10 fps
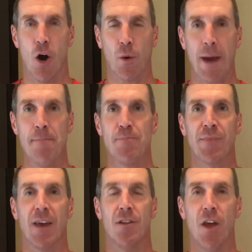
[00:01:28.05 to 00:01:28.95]
Okay?
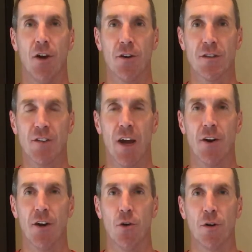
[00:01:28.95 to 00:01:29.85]
Nail your
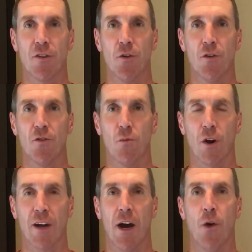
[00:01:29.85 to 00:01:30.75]
Saturday no excuses
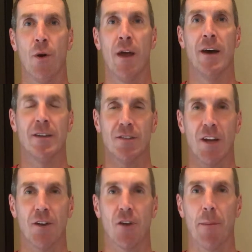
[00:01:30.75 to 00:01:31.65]
workout.
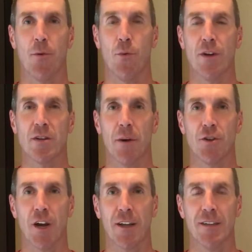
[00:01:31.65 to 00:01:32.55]
Stay on top of the win
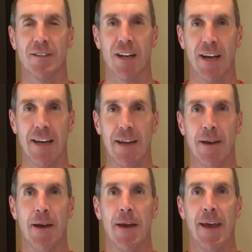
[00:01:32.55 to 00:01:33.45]
turnout checklist tonight,
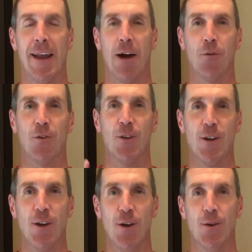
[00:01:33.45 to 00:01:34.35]
and I will see
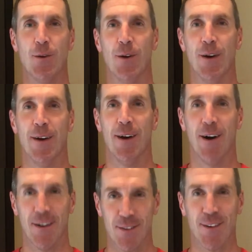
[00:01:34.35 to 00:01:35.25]
you
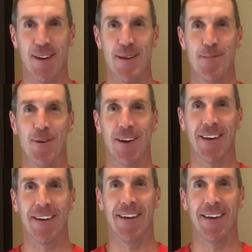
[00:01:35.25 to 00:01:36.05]
on Sunday morning.